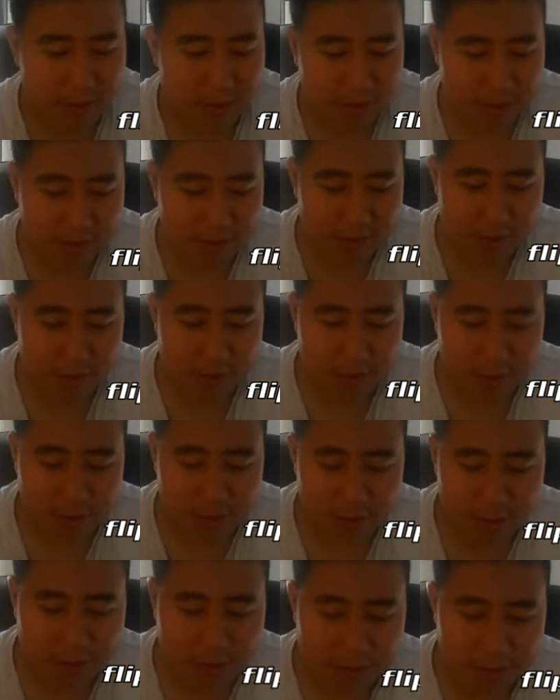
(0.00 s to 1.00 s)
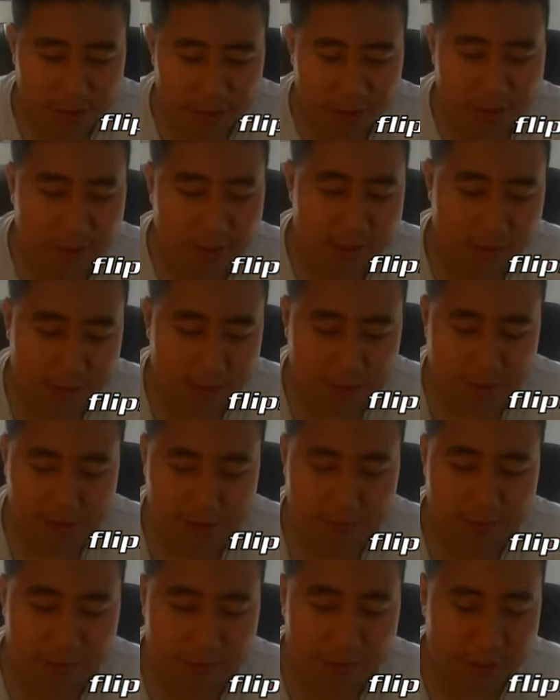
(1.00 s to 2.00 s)
small in general, but
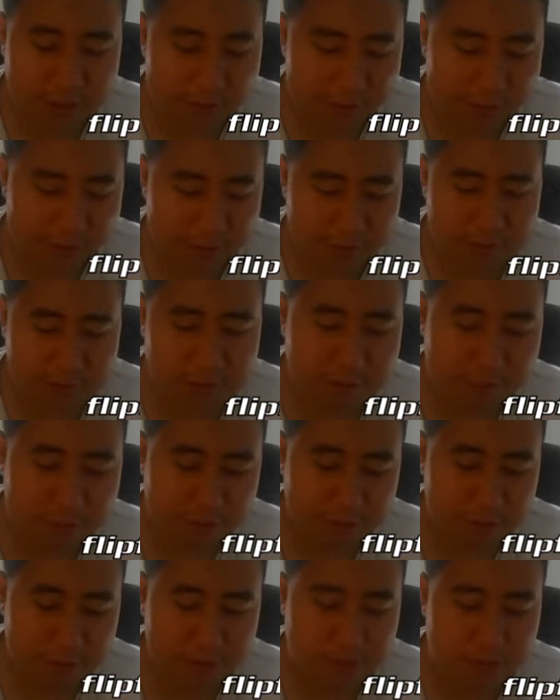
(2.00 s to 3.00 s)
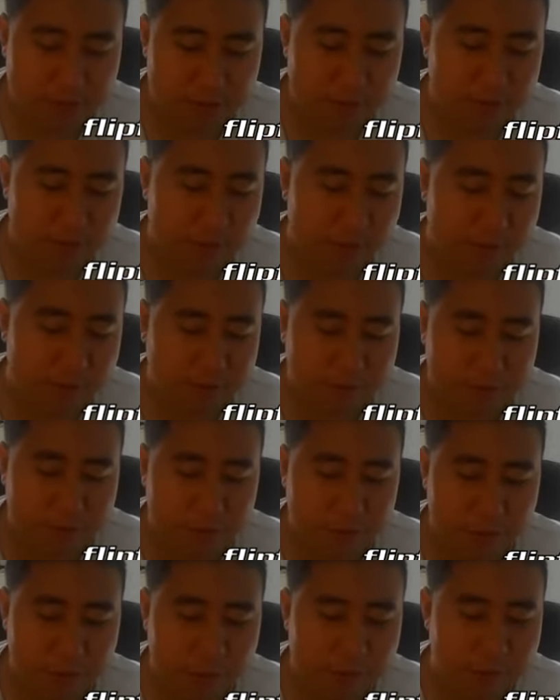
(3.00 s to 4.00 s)
you know, this is the
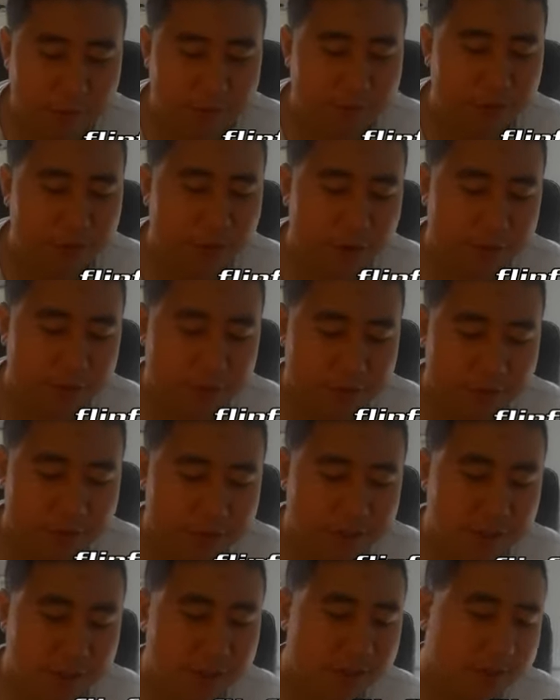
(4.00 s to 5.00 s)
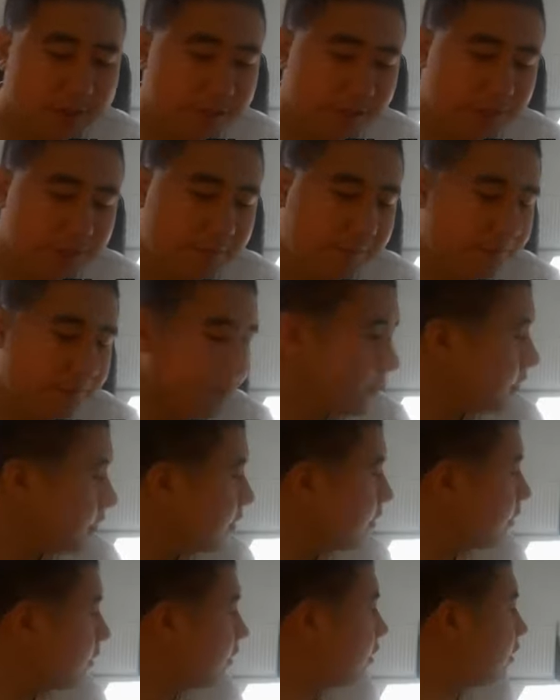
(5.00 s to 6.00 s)
life. That is totally fantastic. So about
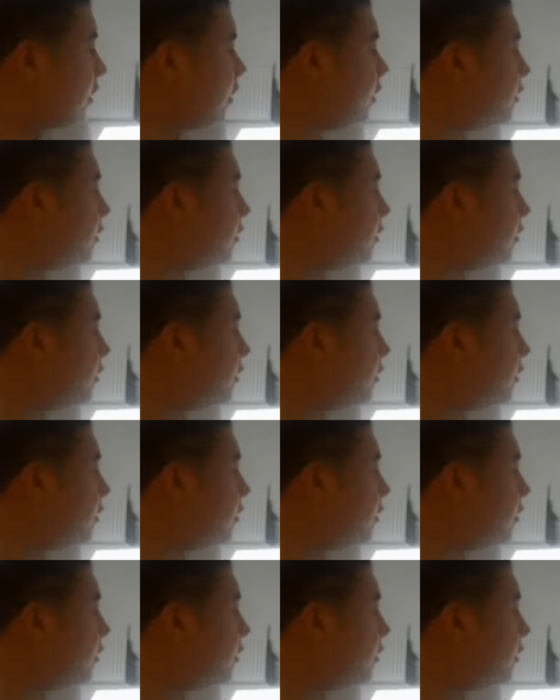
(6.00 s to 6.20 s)
1, 2,